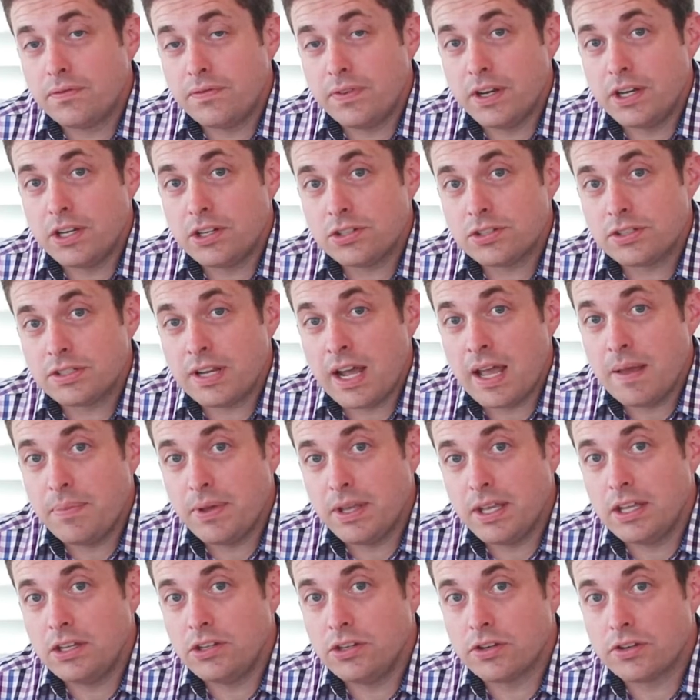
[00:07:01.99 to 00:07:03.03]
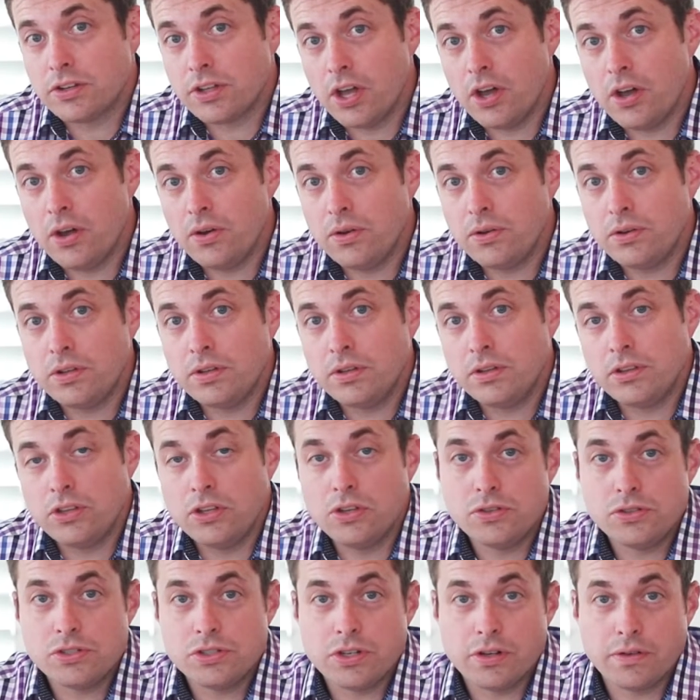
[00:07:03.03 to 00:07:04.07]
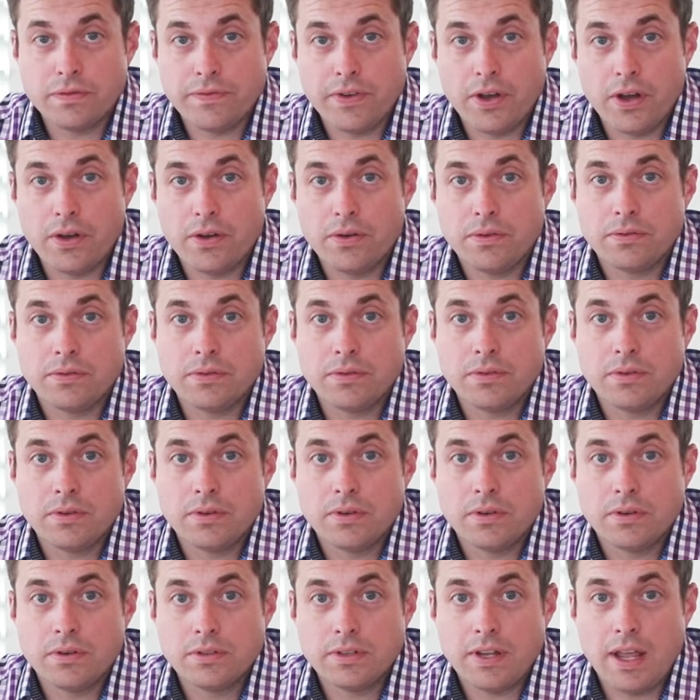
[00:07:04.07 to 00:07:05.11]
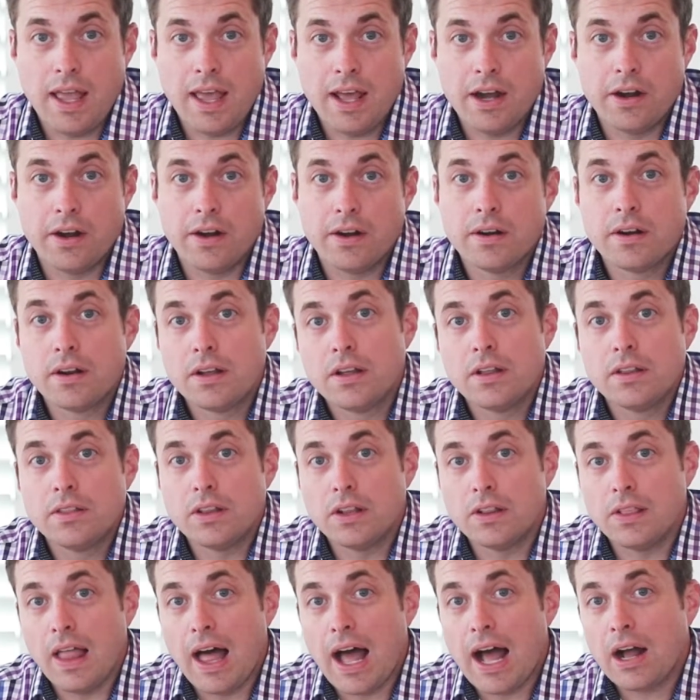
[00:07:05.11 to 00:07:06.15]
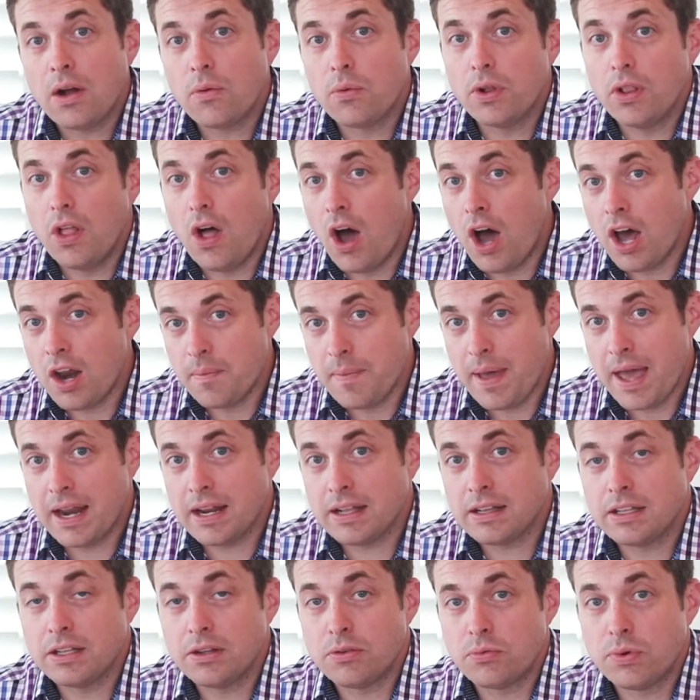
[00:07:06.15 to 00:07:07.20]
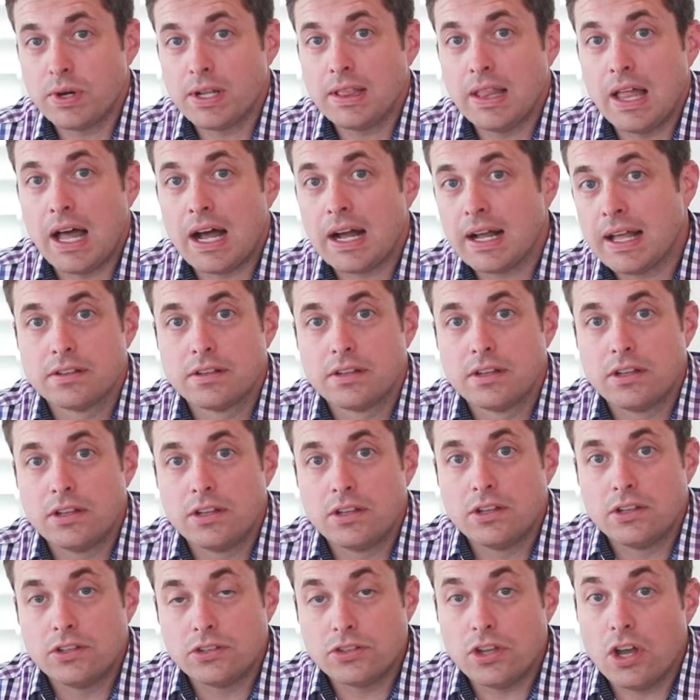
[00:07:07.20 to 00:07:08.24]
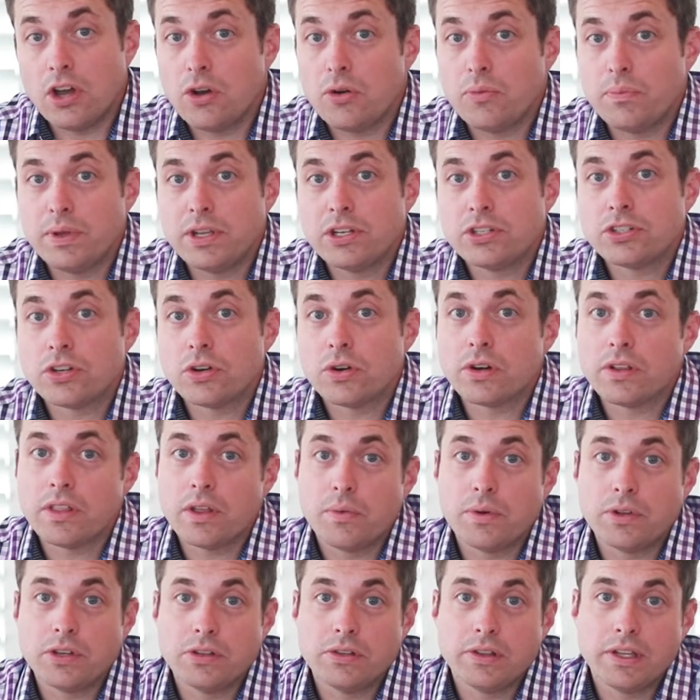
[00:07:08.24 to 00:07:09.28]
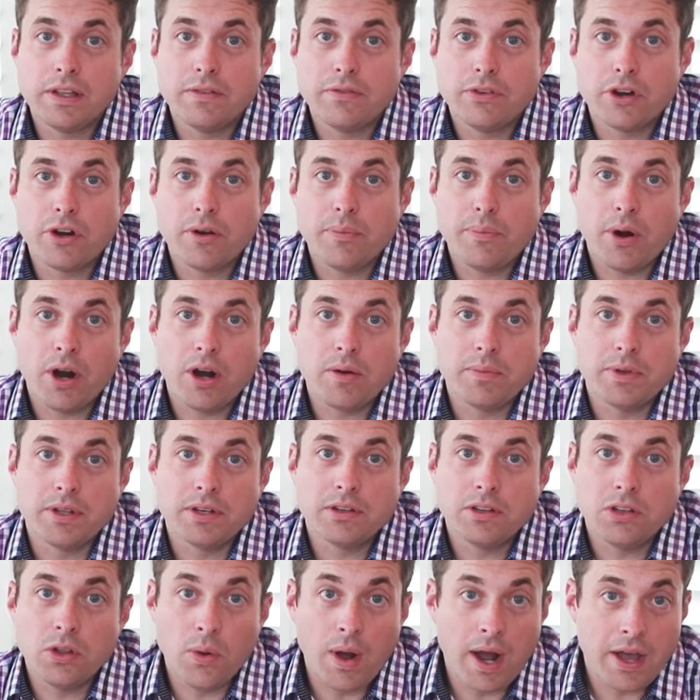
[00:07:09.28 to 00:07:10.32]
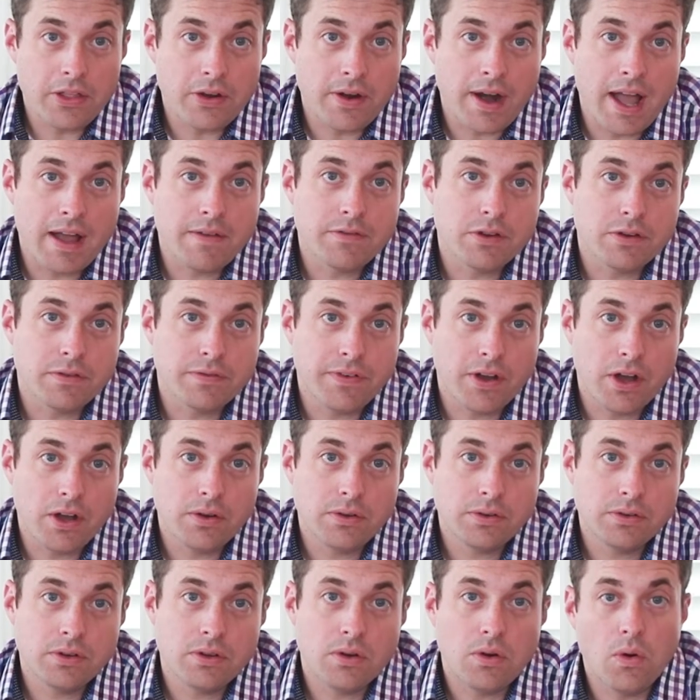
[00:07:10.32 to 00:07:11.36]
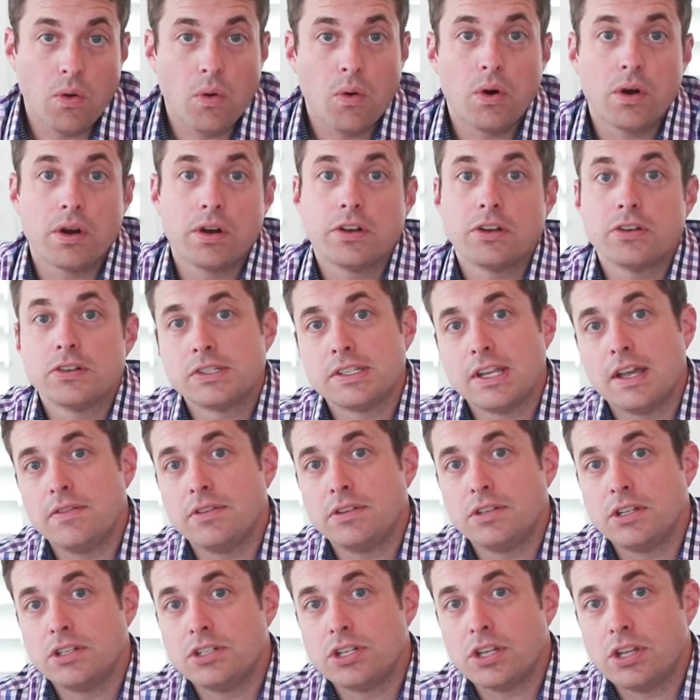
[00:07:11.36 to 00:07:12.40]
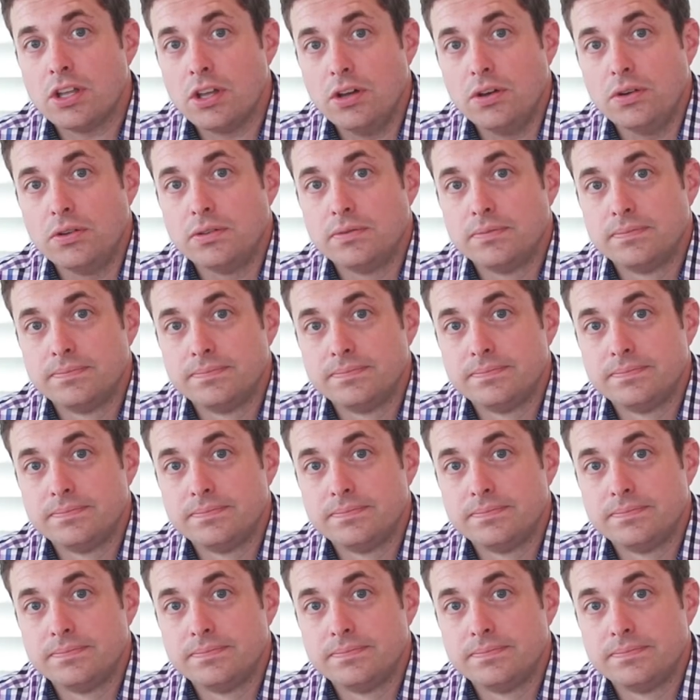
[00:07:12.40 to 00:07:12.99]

finished typing in your code, used your phone to enter, the lock will automatically relock. So be sure that when you leave your apartment, you either have your phone or your 7-digit code.